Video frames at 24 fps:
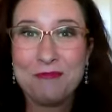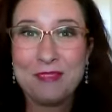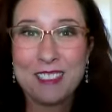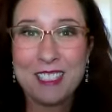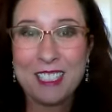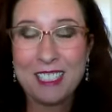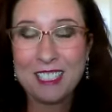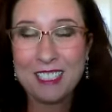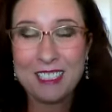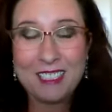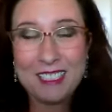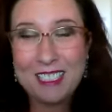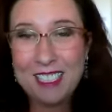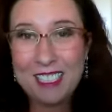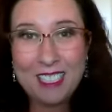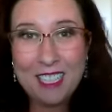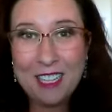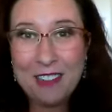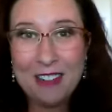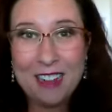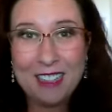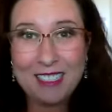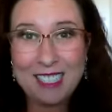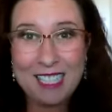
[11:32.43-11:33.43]
Didn't,
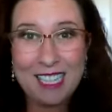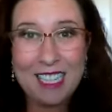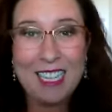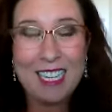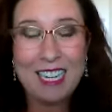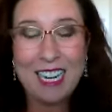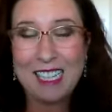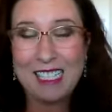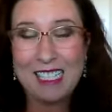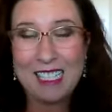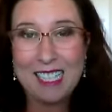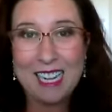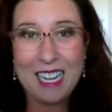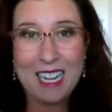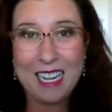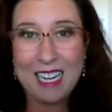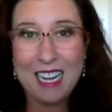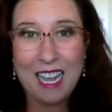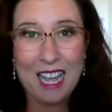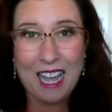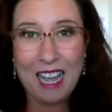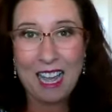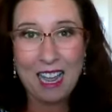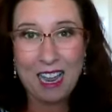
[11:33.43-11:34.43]
go out to eat. I
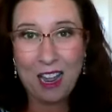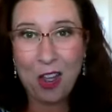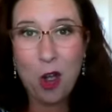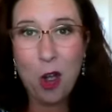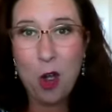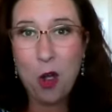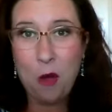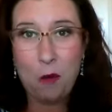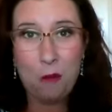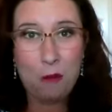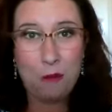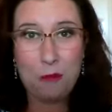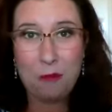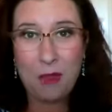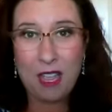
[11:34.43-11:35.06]
stayed at home